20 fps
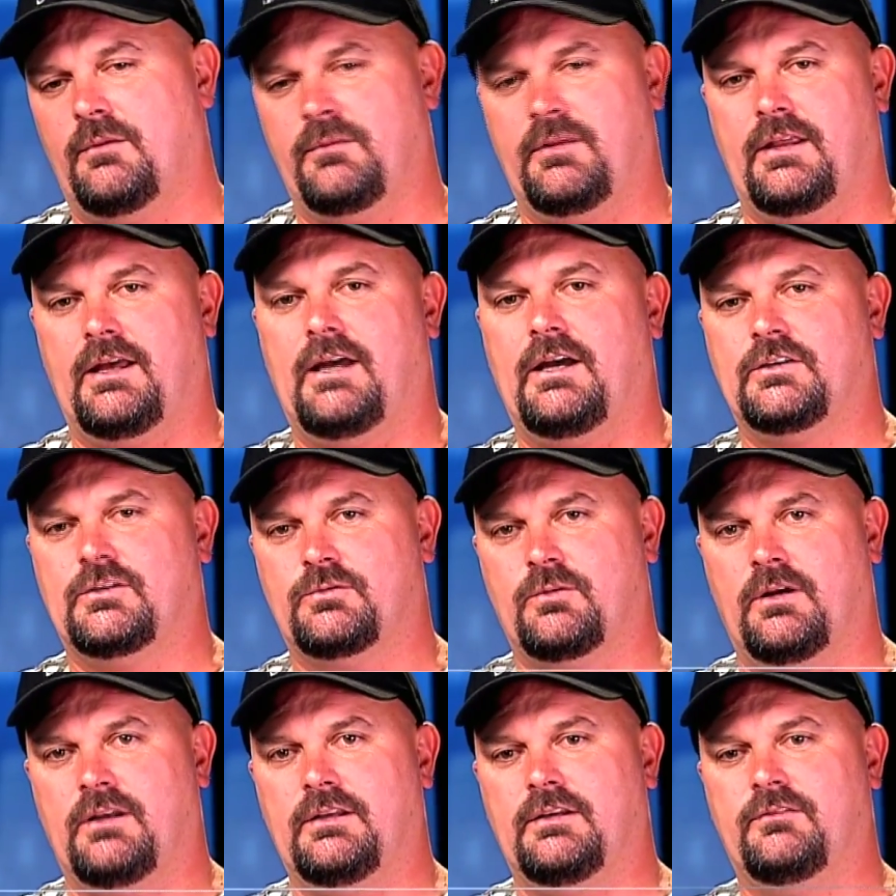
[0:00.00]
Come to the
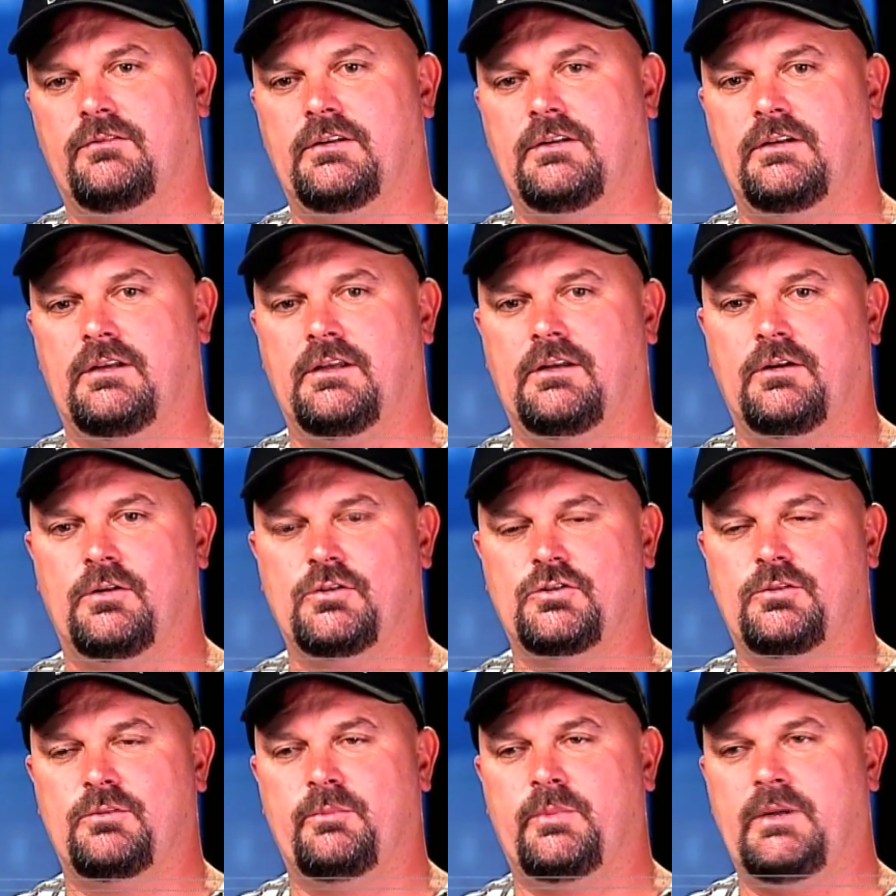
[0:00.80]
house where I lived in
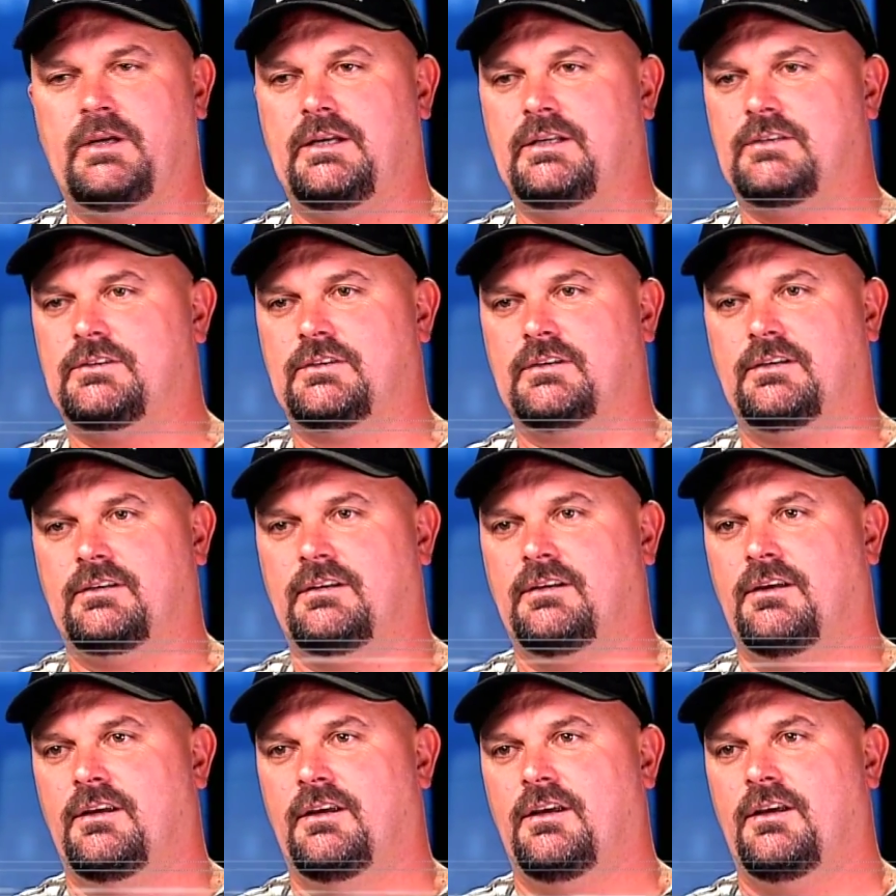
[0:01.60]
Ocean Beach,
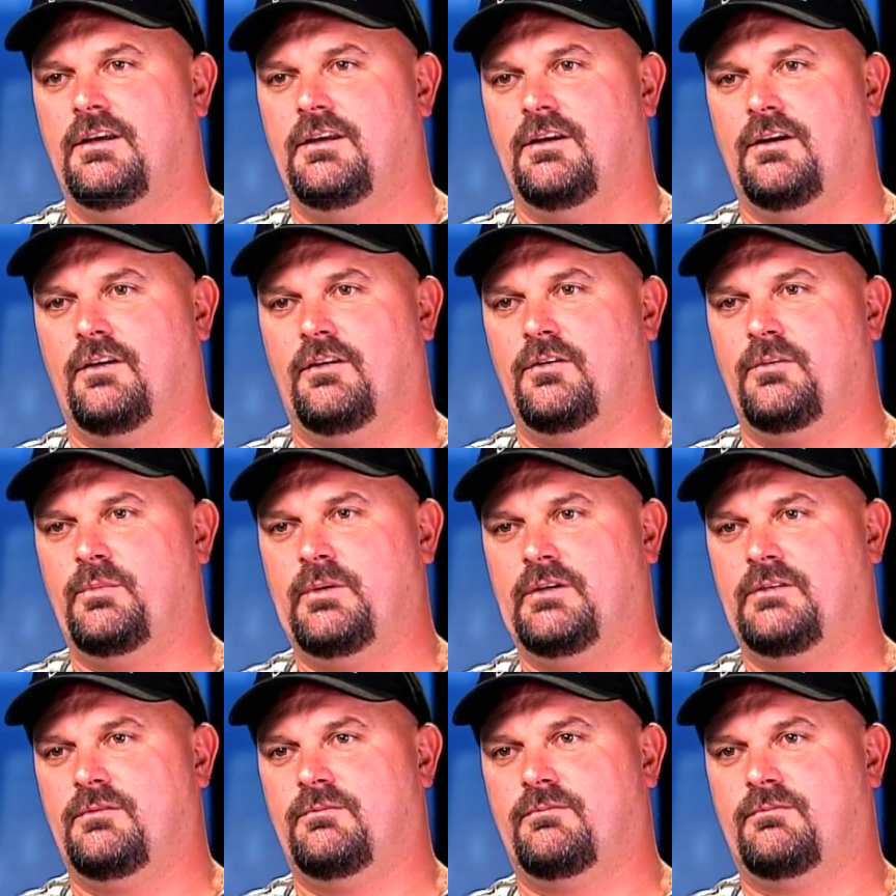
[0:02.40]
and you know, there'd
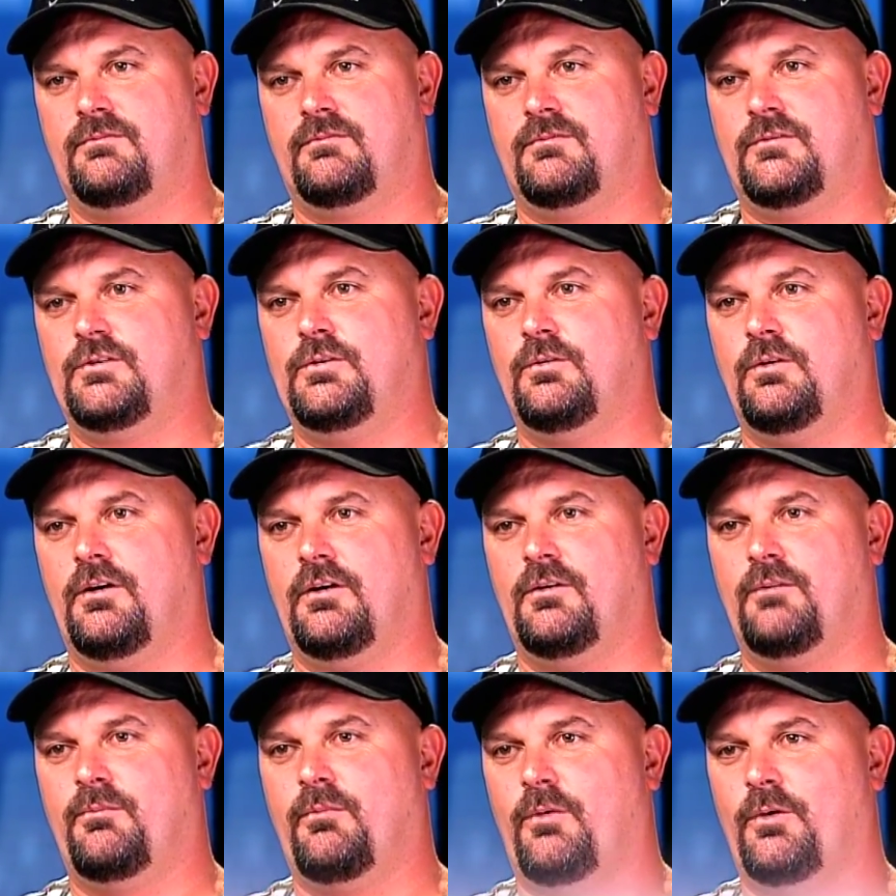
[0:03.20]
be
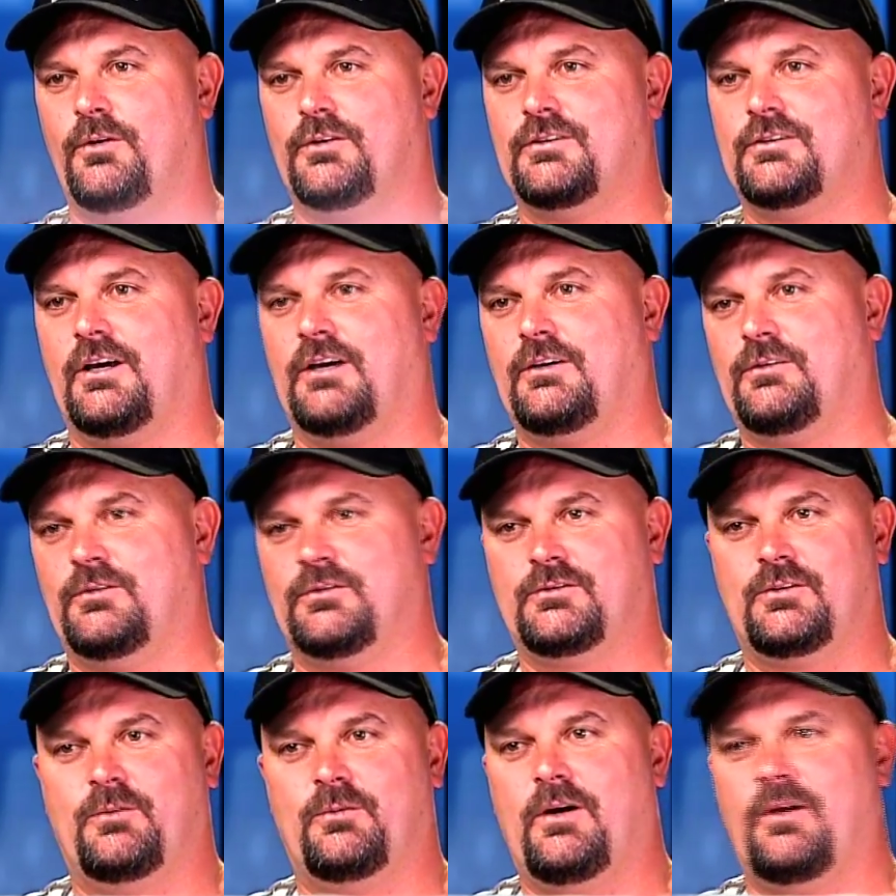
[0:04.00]
200
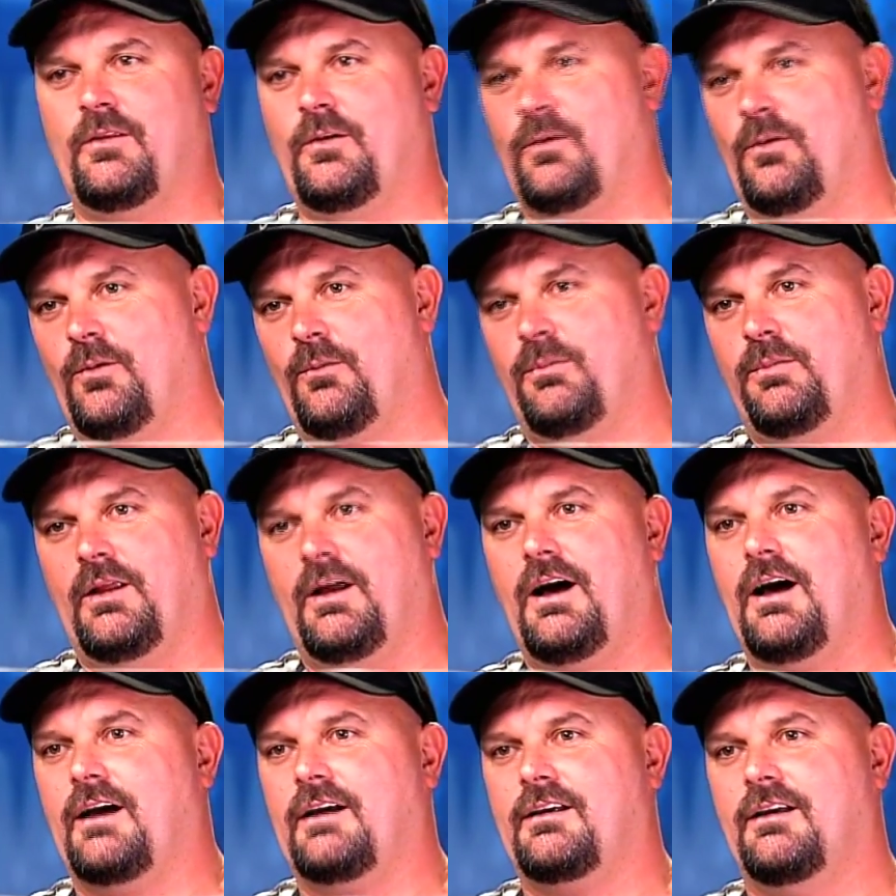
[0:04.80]
motorcycles around the whole
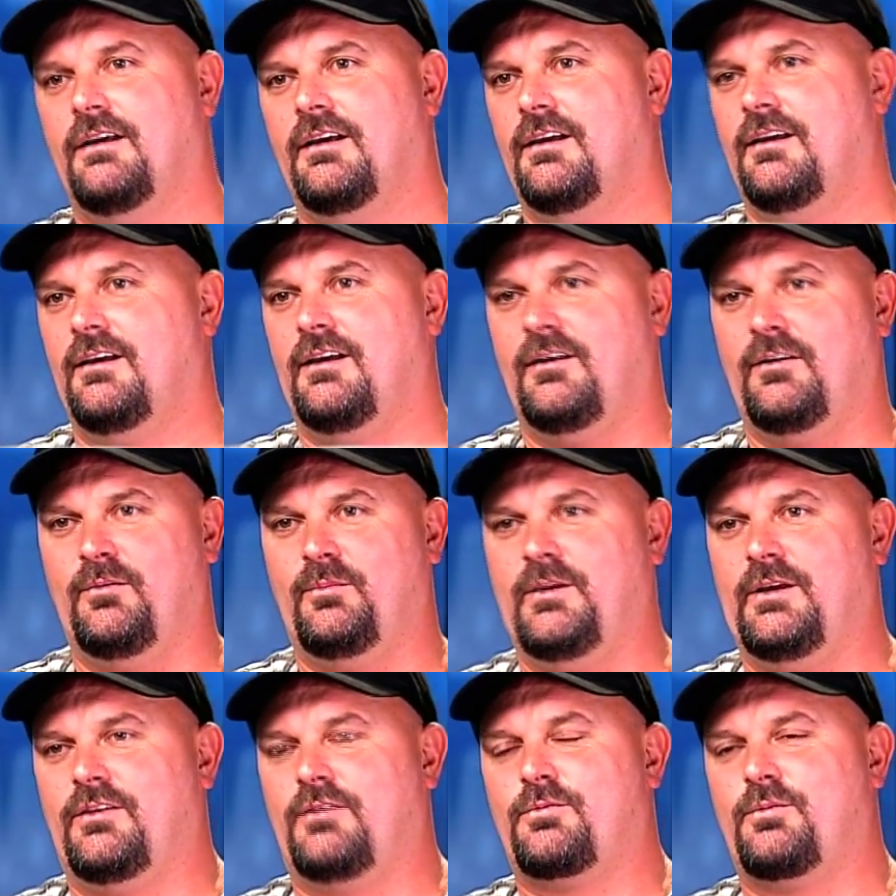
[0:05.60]
block, and
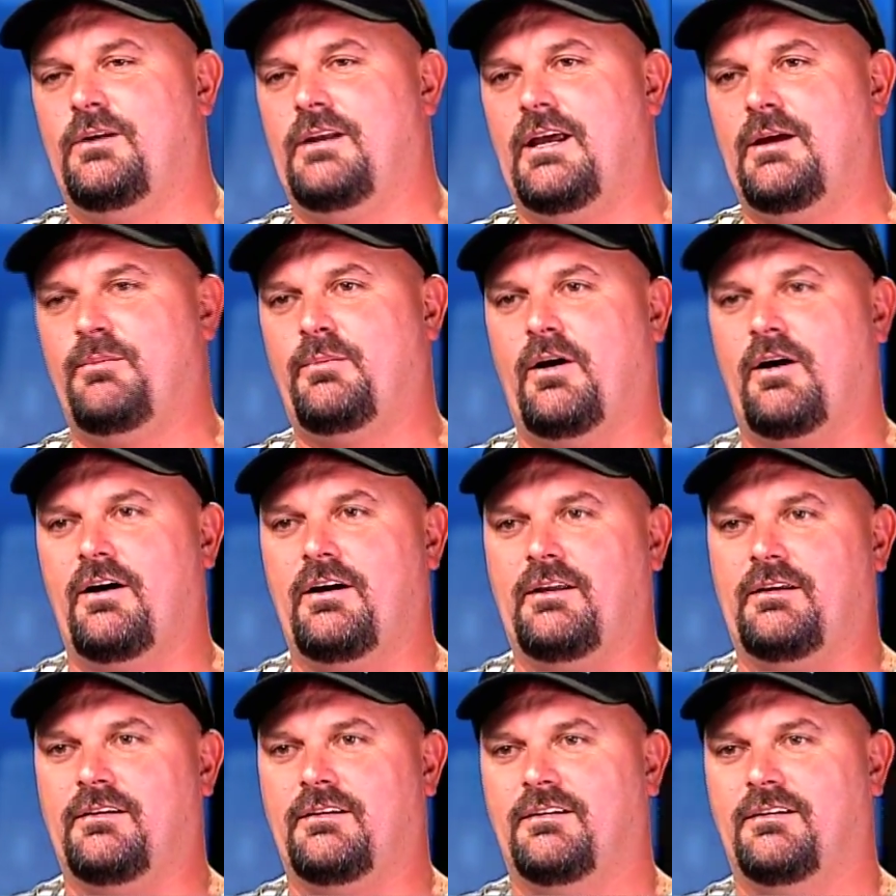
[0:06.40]
there'd be a 3-day party.